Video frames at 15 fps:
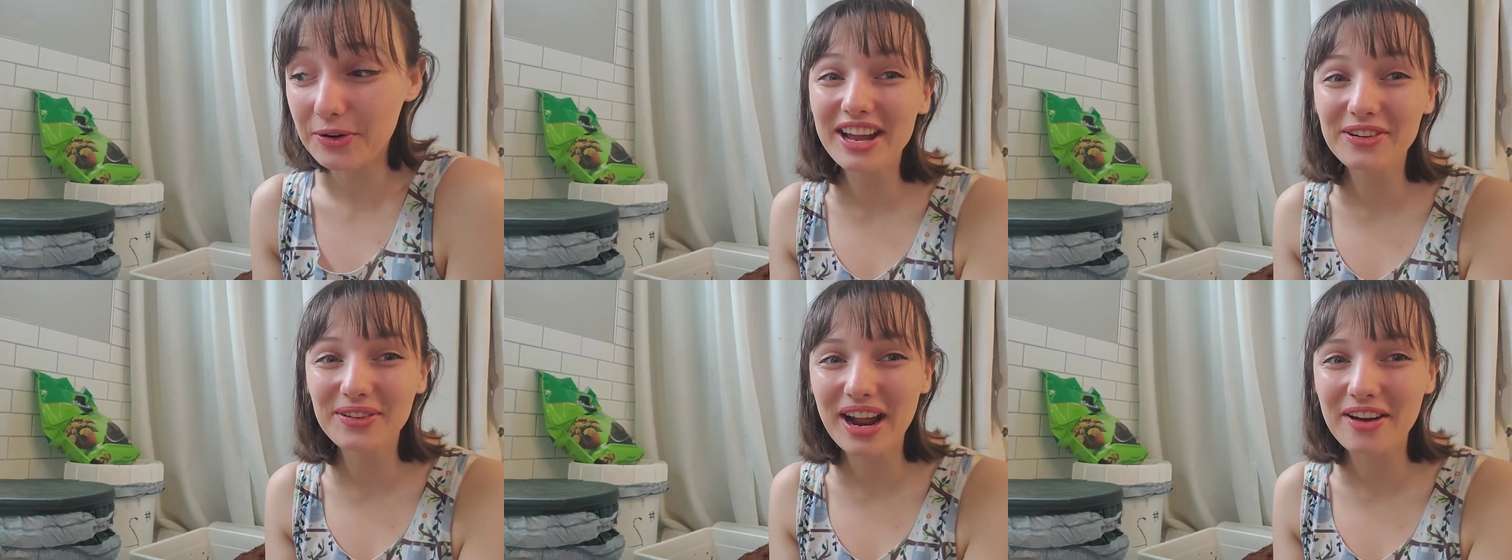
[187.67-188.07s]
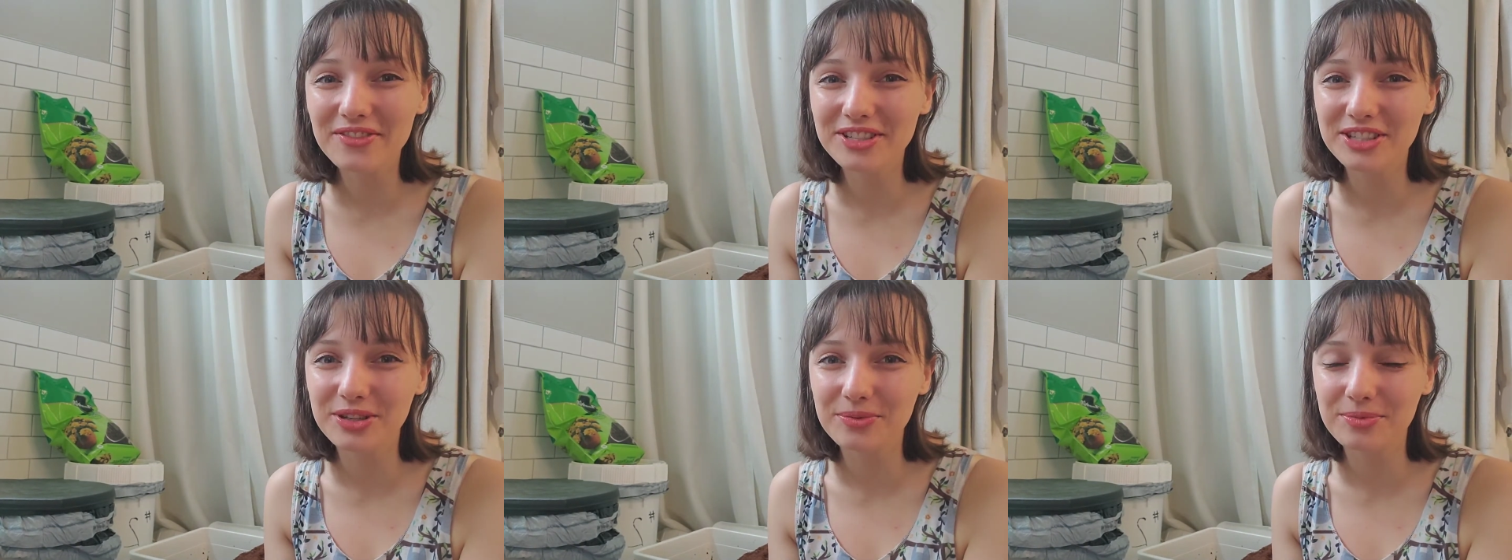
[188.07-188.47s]
I don't have a
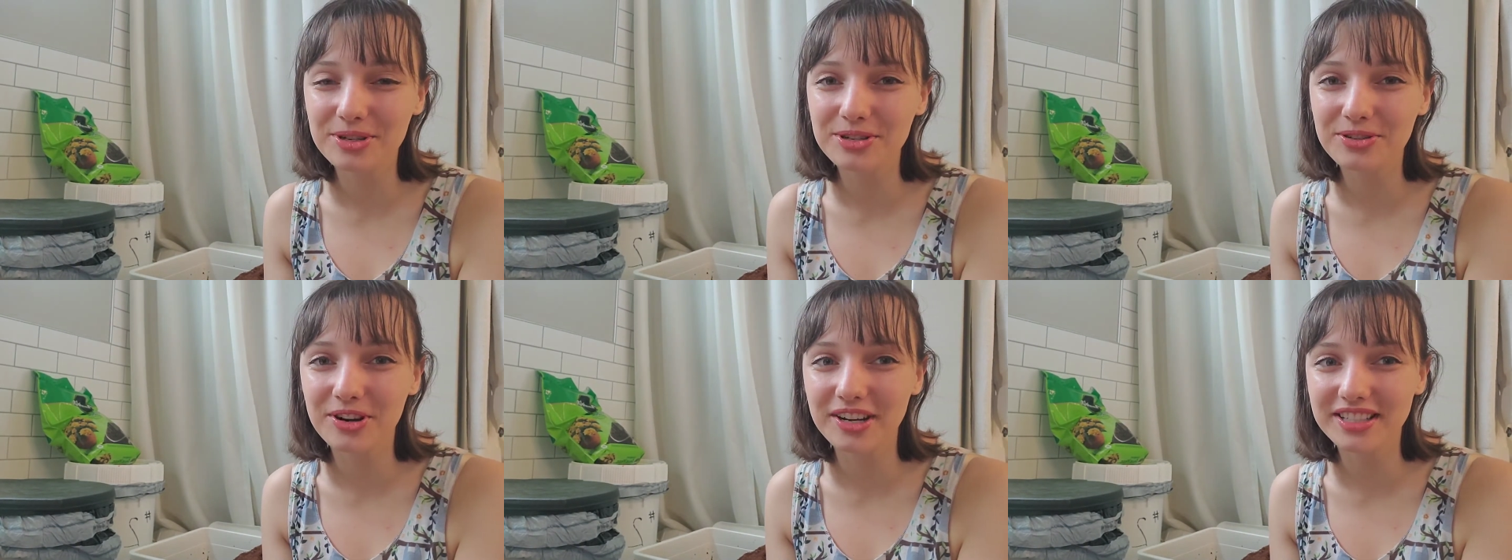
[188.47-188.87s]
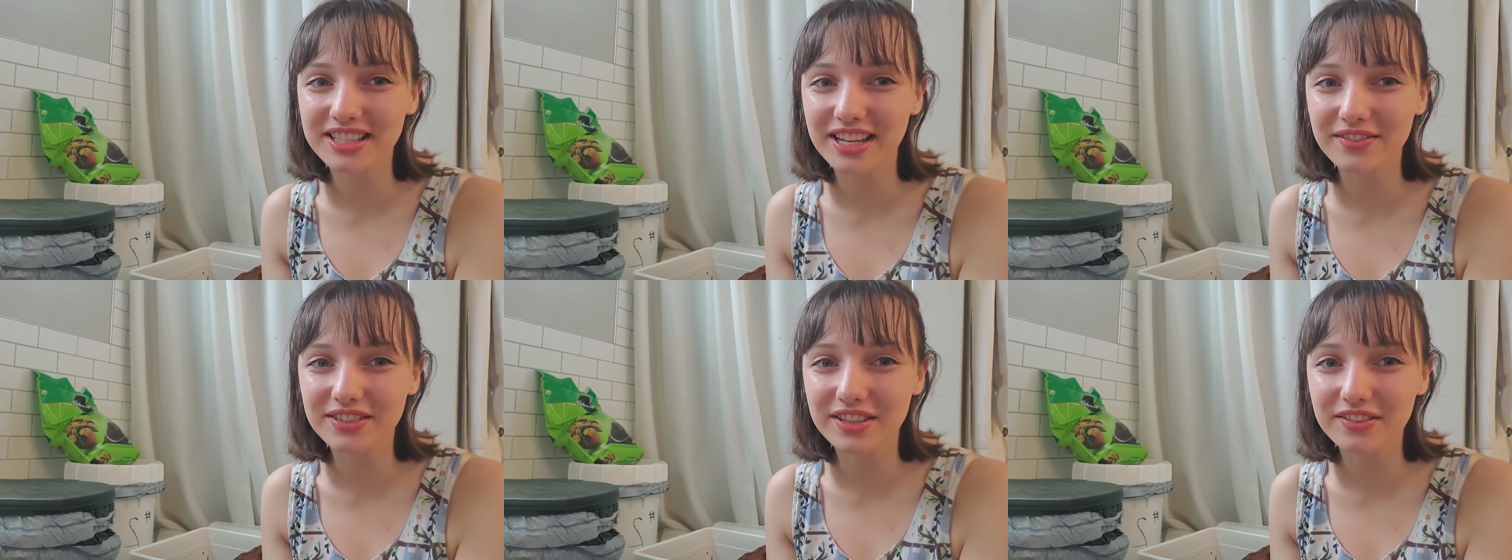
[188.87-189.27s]
super strong
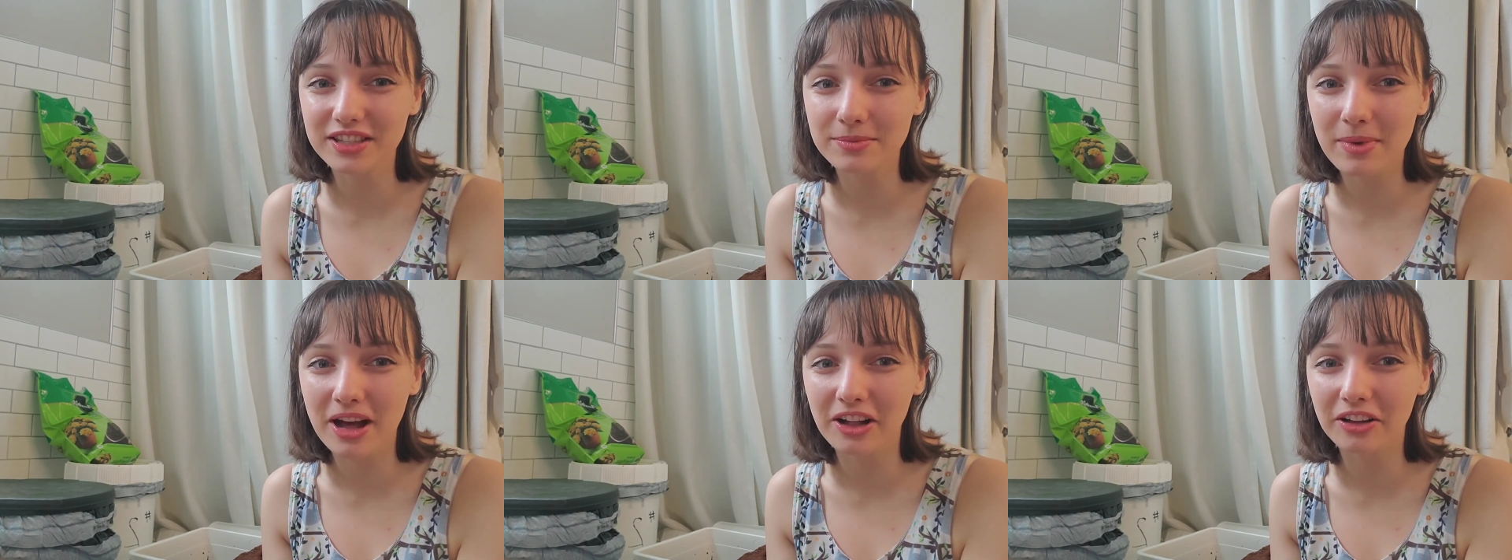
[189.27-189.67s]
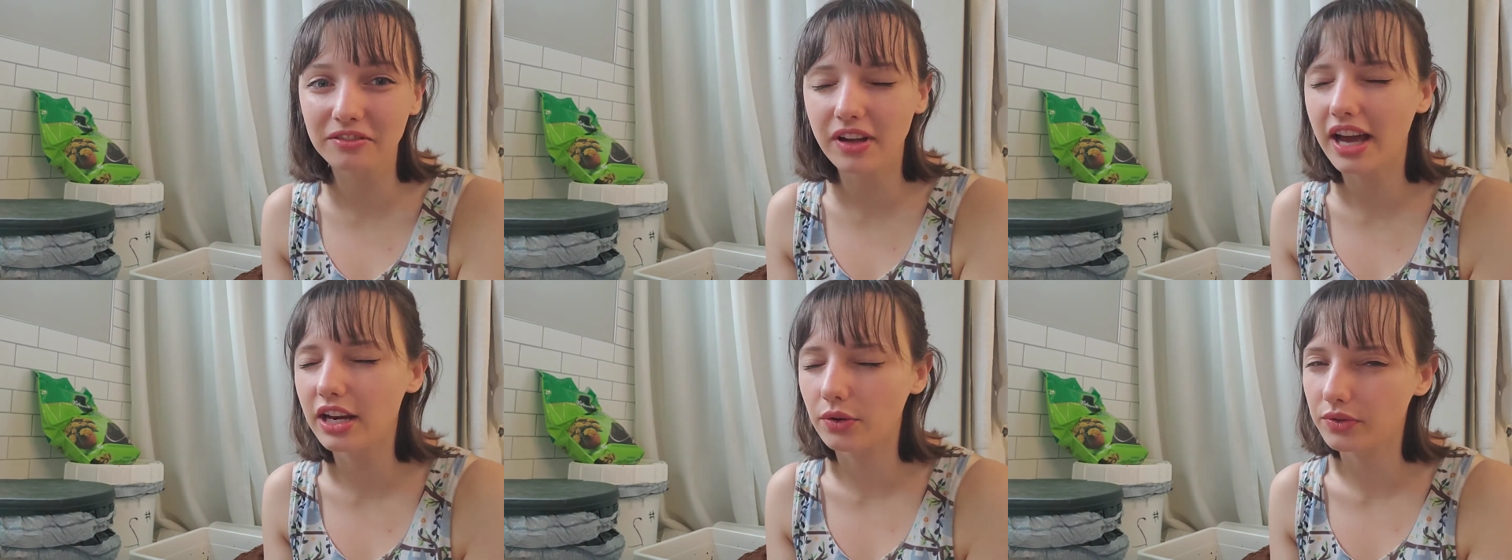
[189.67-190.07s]
sense of
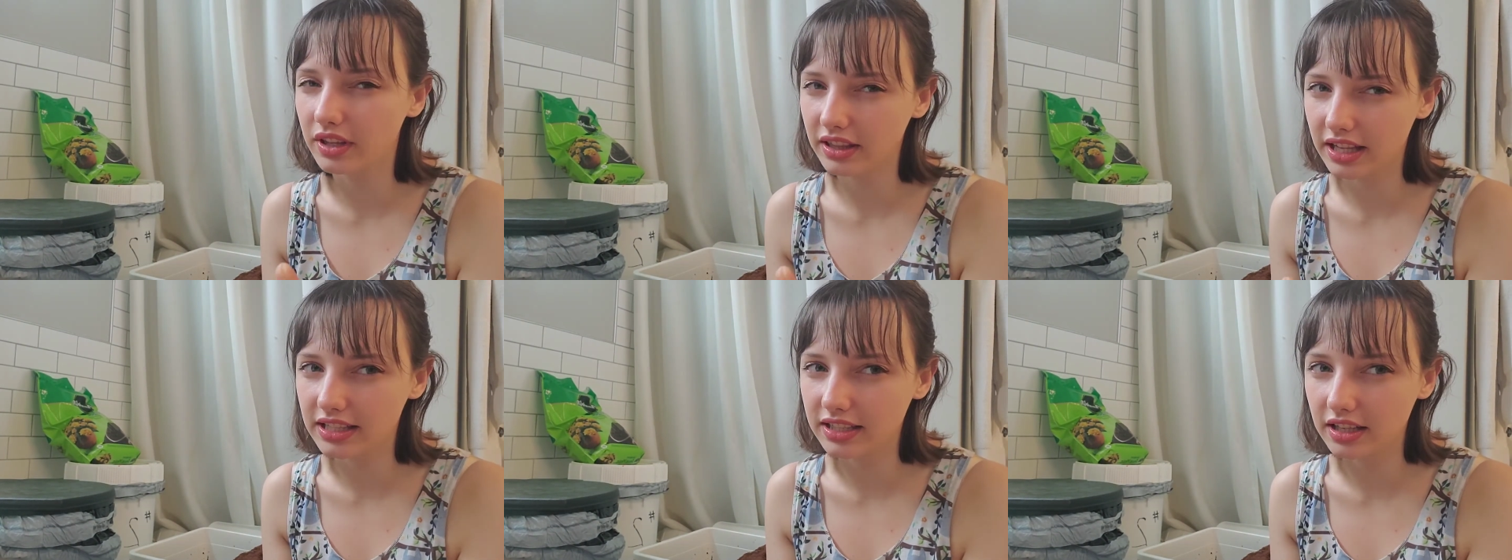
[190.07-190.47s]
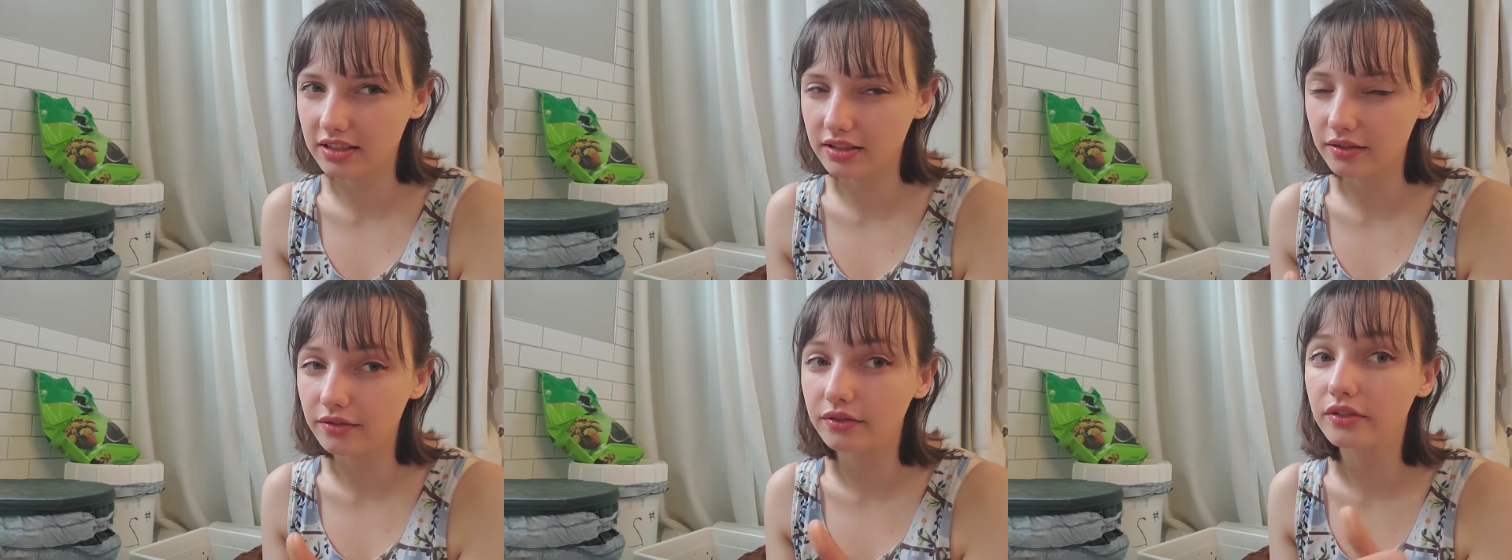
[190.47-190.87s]
smell. I don't think that's
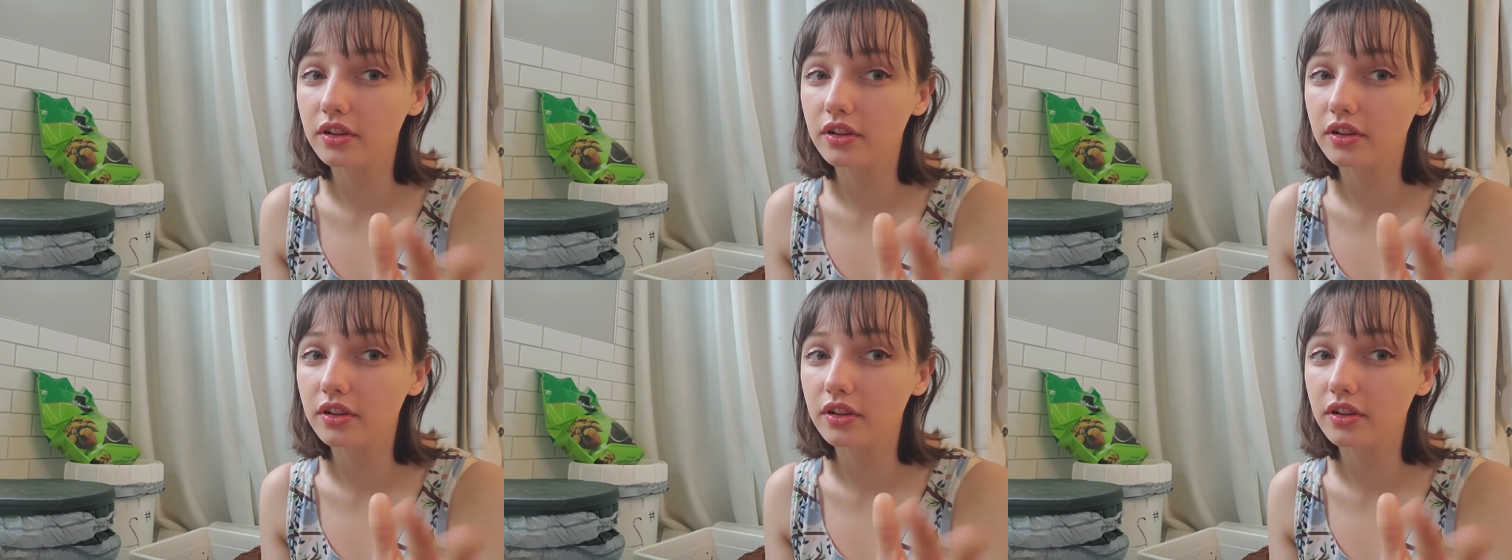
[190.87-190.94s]
because of